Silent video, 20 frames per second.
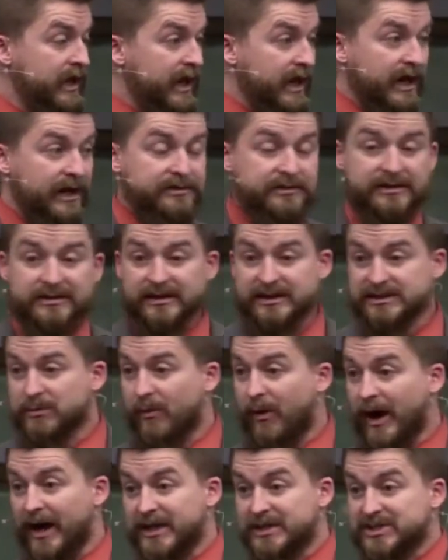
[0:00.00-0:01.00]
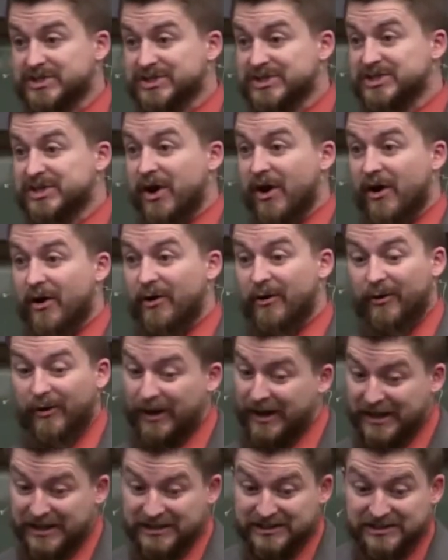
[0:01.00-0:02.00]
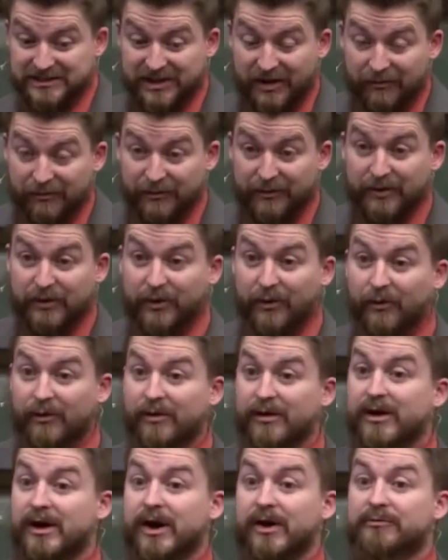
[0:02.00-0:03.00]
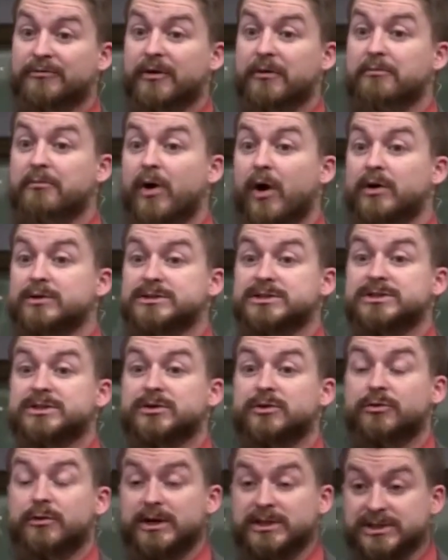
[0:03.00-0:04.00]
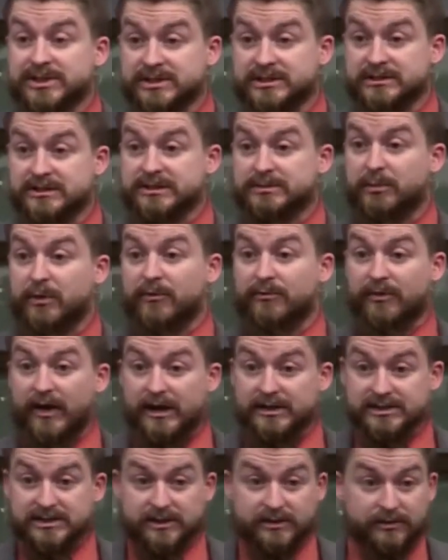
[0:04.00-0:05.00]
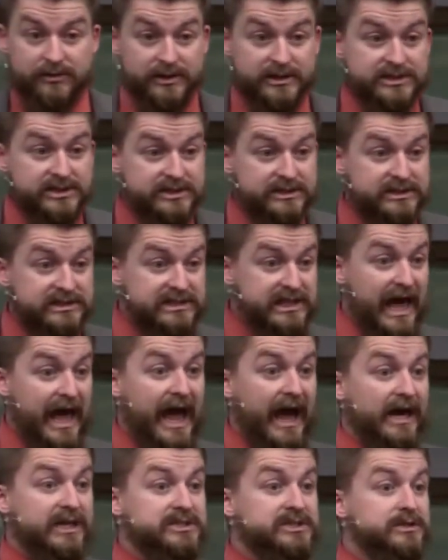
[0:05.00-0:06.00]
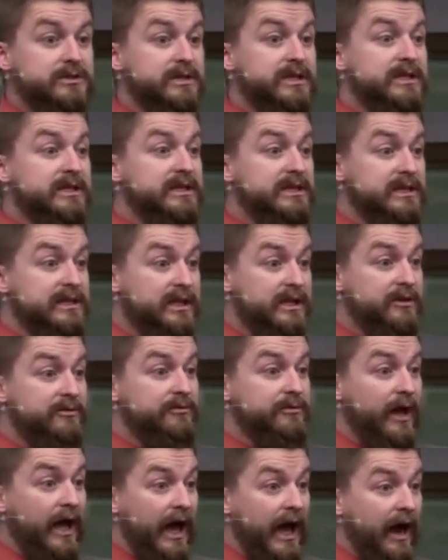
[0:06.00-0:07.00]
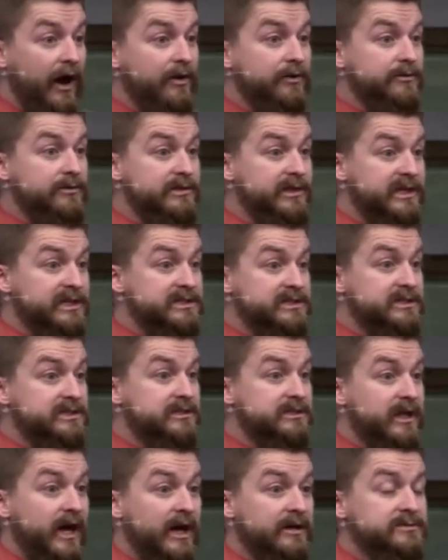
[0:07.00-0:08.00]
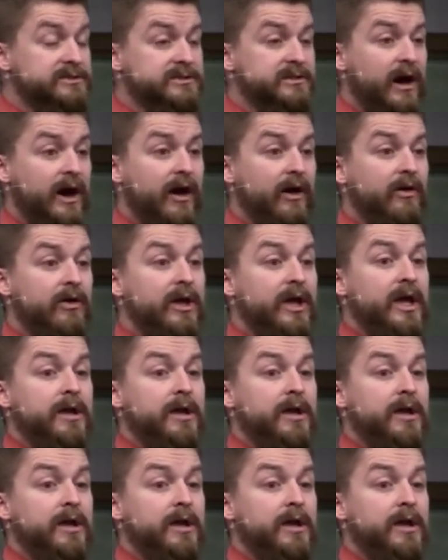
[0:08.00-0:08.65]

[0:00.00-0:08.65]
And I think that's why it's so difficult for most Christians, professing Christians, to actually live out this lifestyle.